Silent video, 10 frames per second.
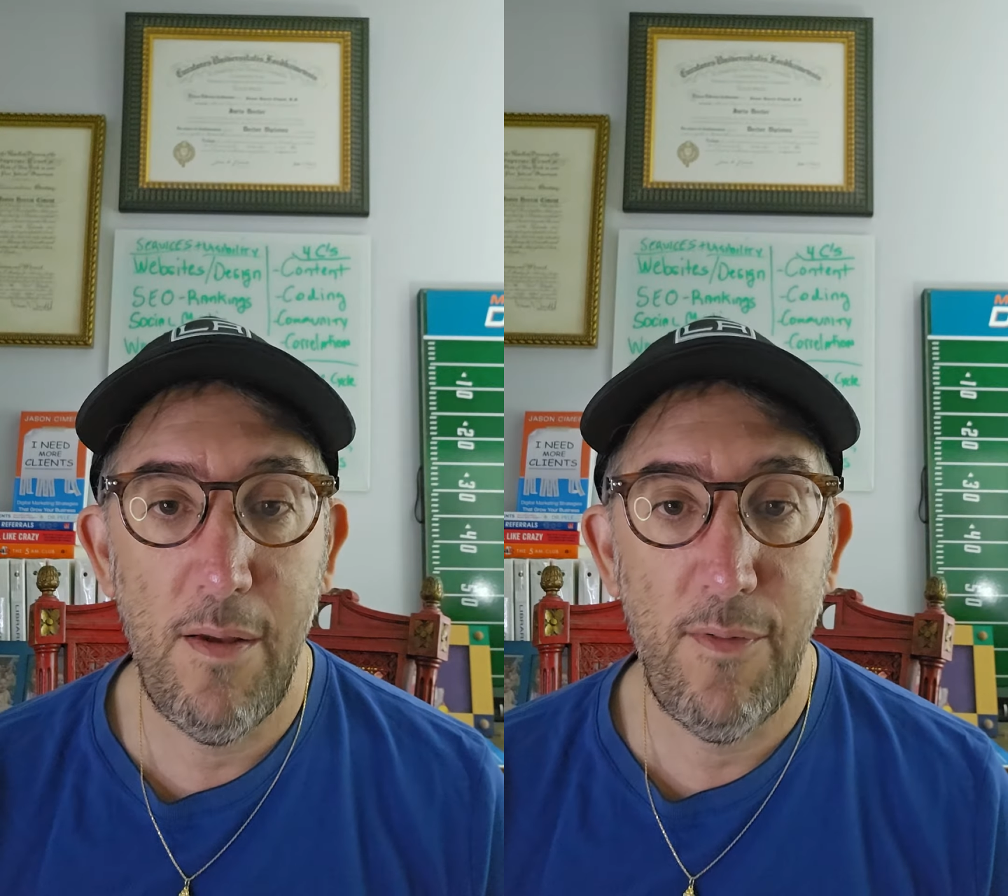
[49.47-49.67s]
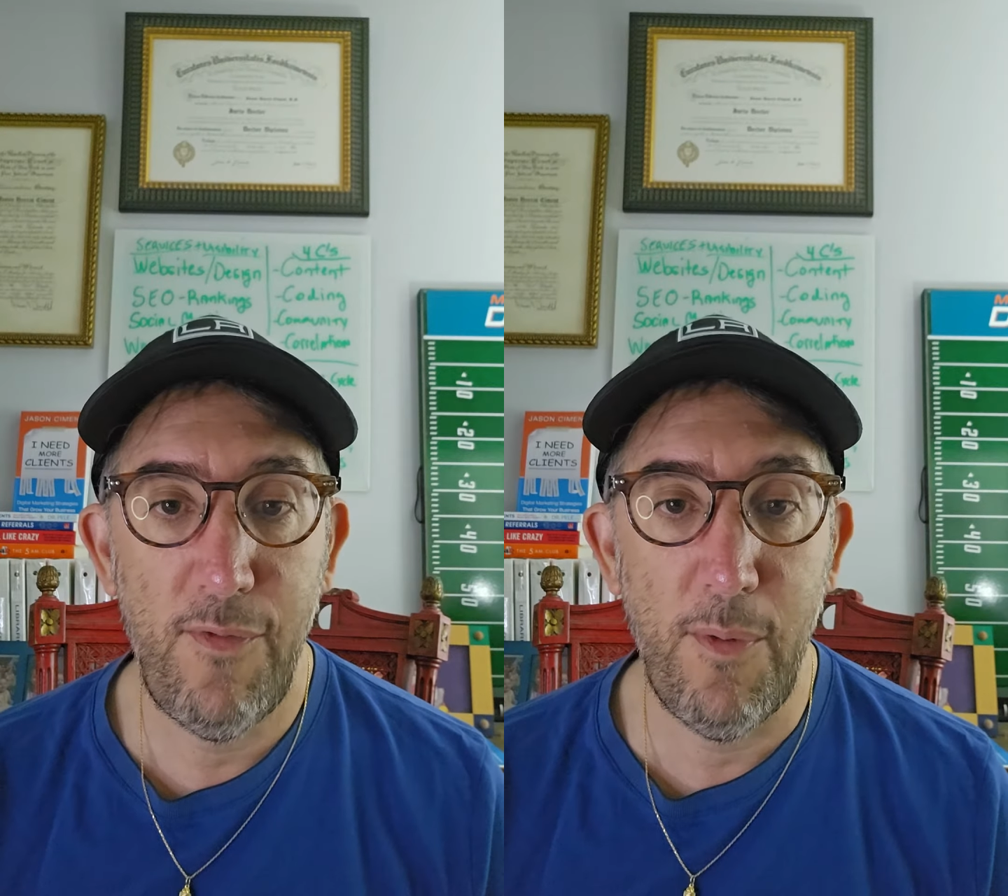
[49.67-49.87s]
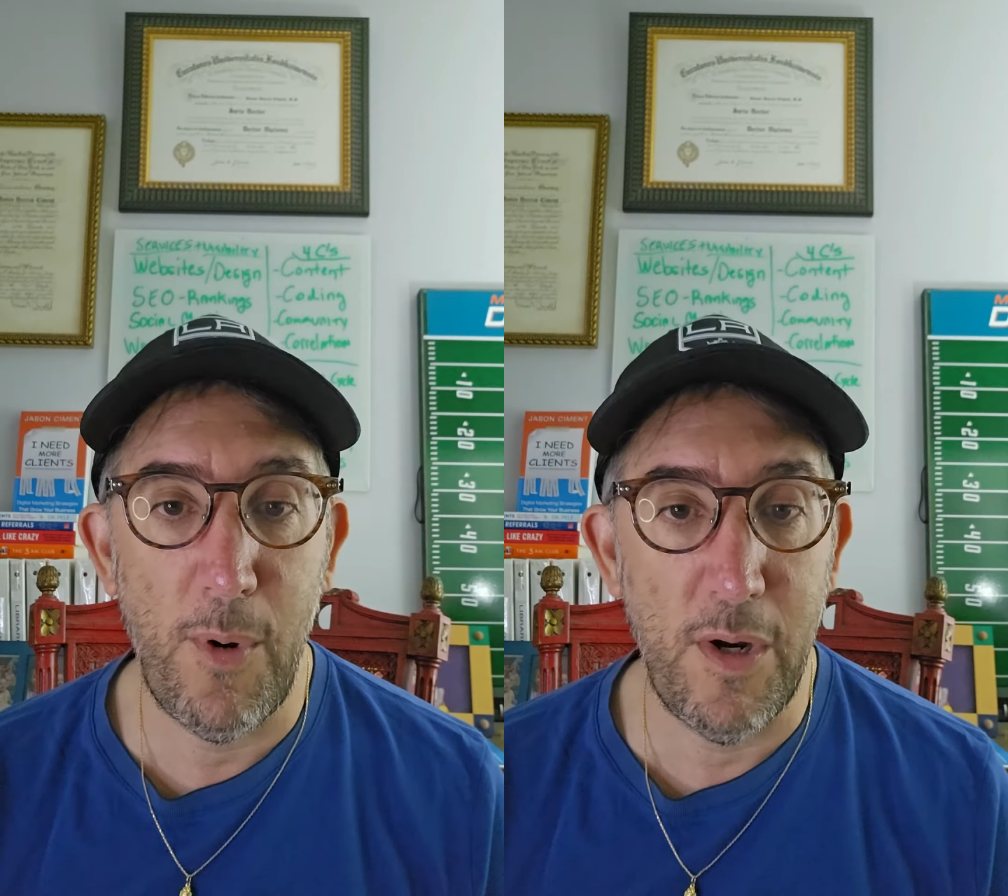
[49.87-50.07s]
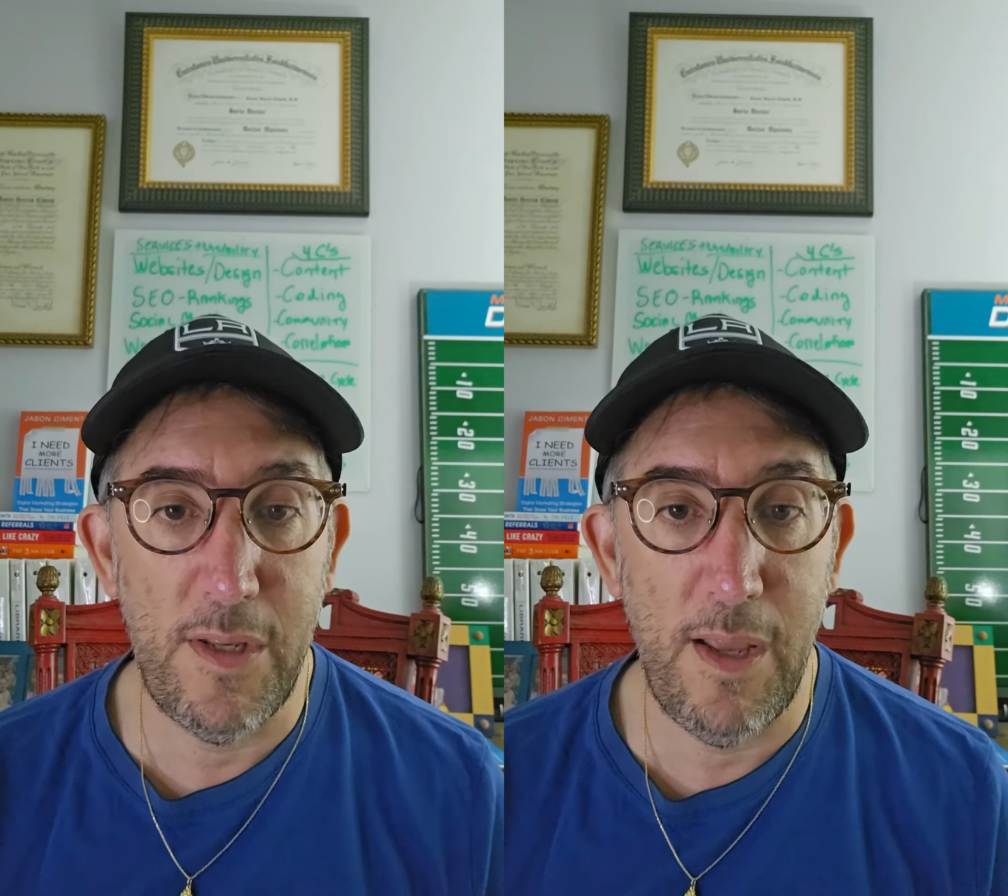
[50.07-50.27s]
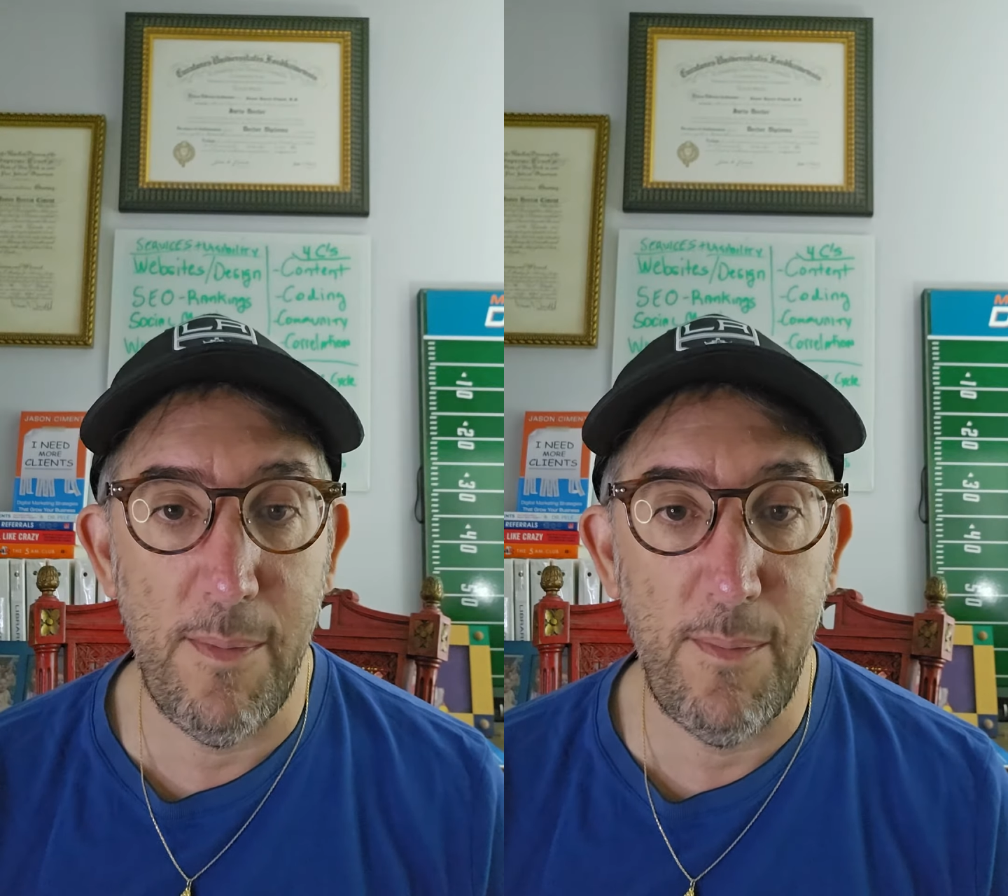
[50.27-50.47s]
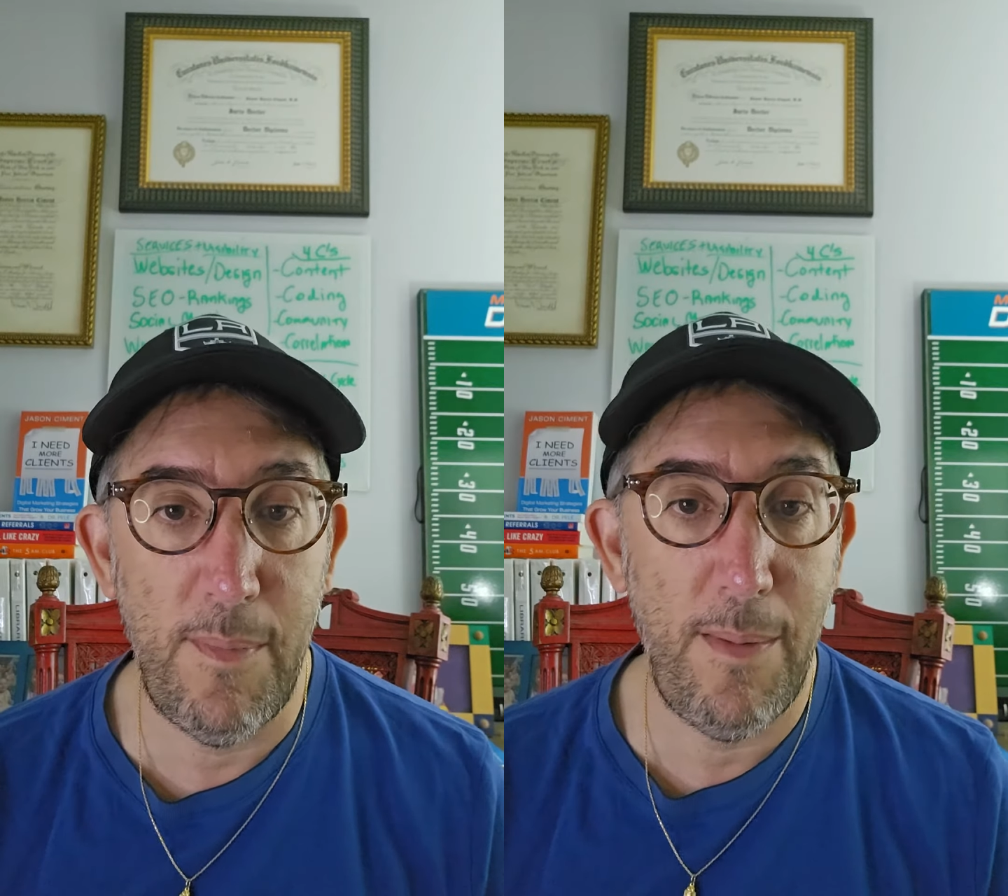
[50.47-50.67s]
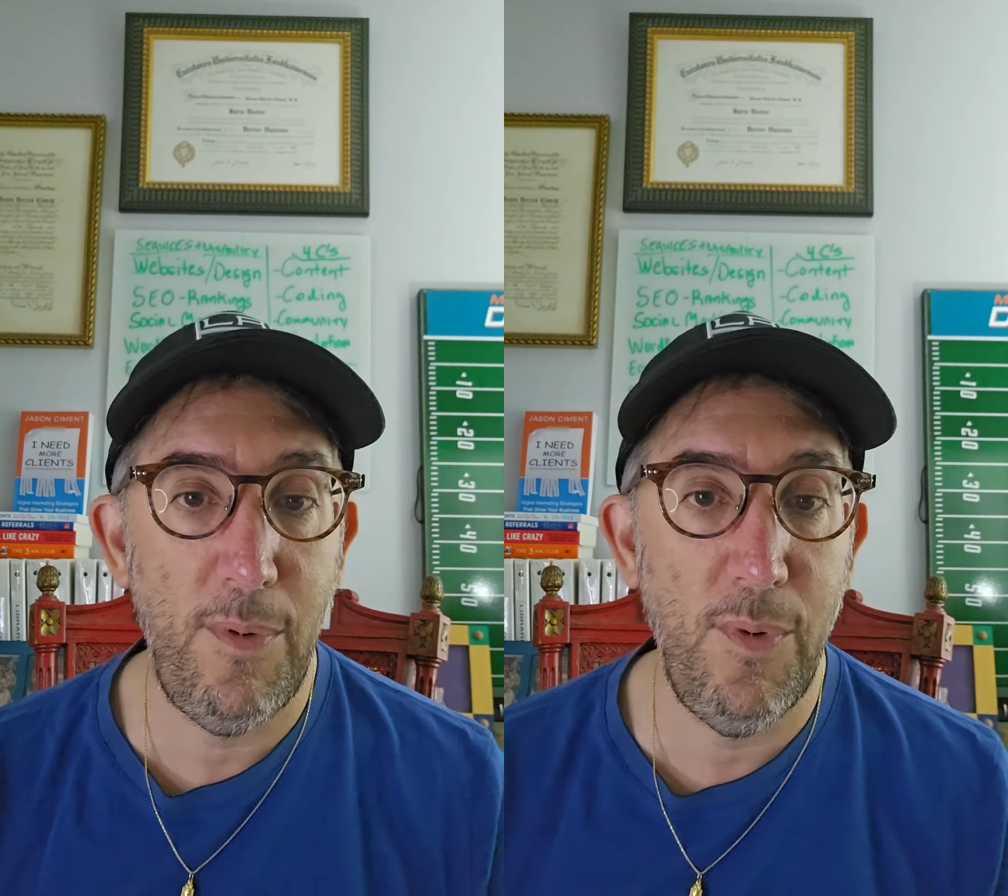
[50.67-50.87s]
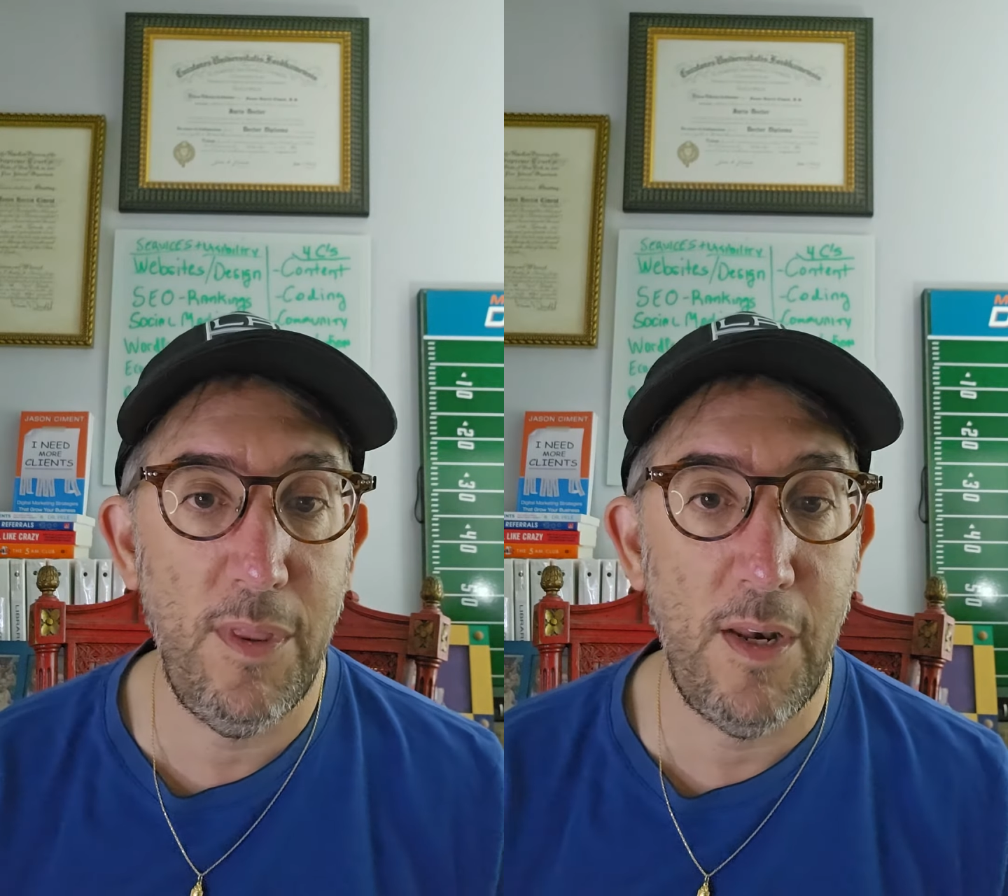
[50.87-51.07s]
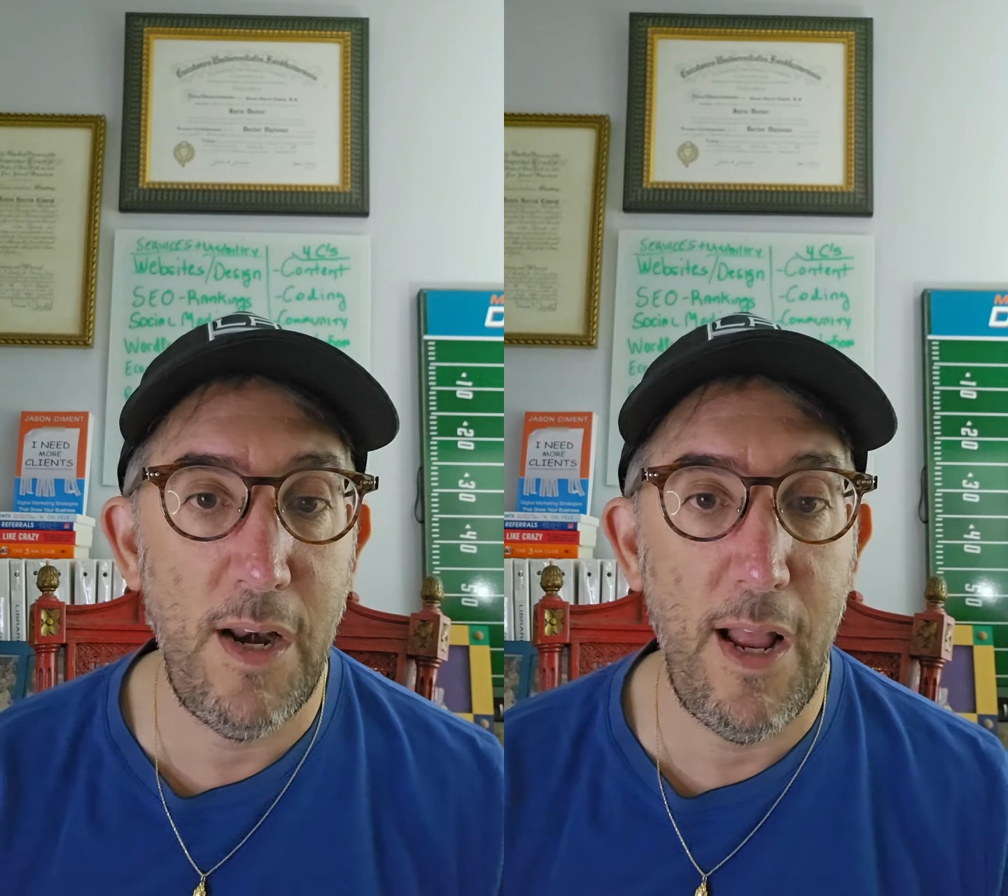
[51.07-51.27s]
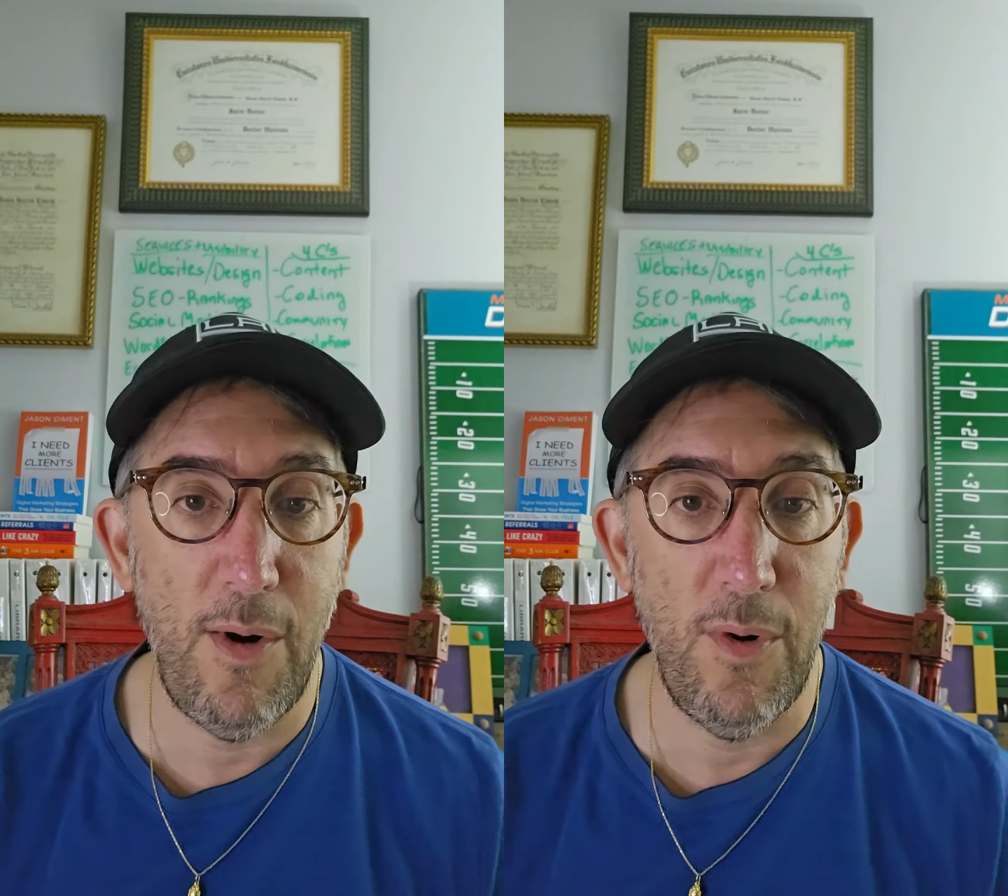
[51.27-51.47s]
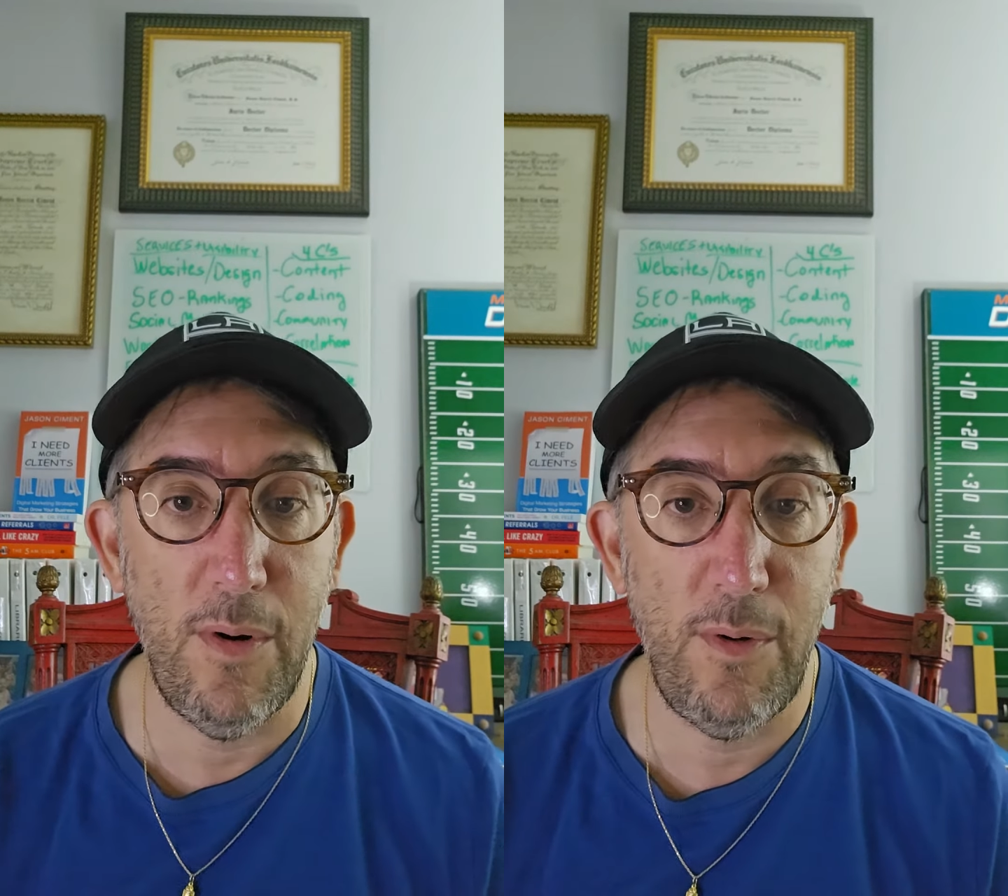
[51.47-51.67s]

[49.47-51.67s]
from our team, maybe within an hour,